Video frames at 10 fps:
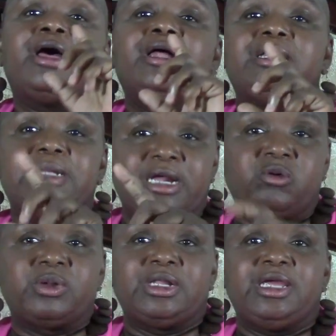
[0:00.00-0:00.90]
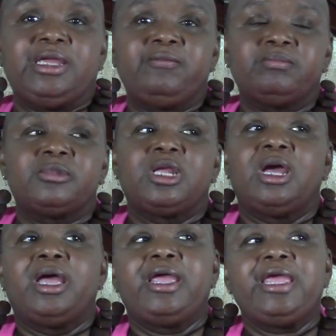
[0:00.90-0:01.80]
Literally,
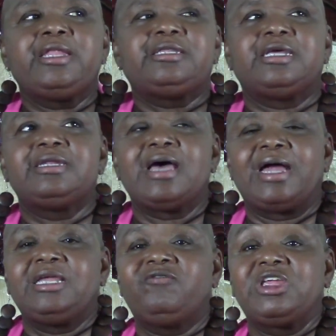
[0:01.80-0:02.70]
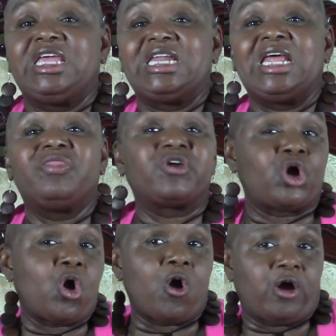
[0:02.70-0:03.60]
he did not even get in the
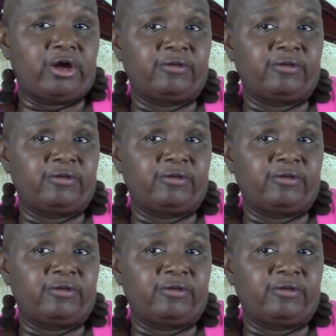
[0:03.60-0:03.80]
car.